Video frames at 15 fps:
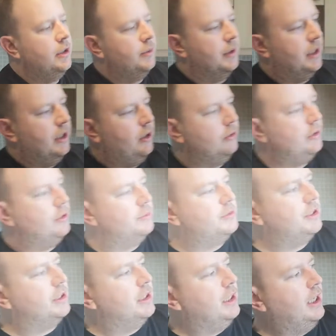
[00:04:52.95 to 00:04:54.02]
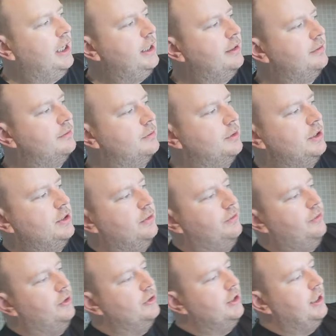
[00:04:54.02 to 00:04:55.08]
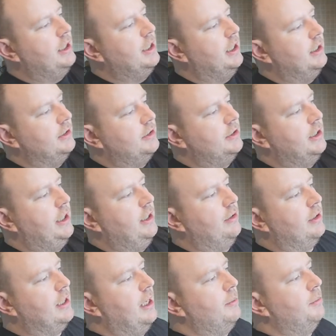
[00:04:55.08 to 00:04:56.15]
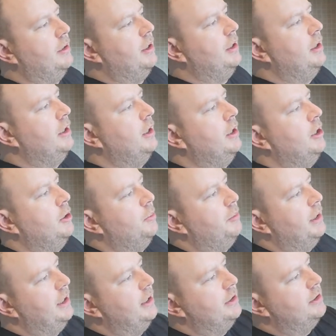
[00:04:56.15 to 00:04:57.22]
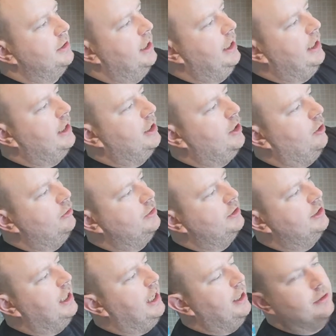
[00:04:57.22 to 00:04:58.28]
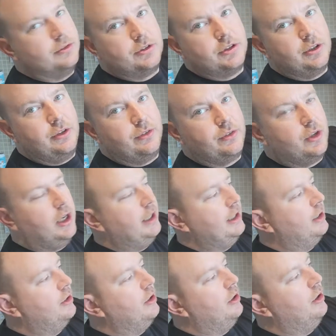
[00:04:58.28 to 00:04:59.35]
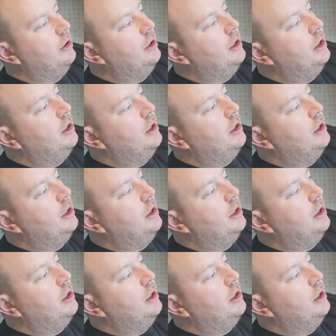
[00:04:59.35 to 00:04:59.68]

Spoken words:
When I hold it up to the light, which unfortunately you can't see on camera, but it goes down, so you've kind of got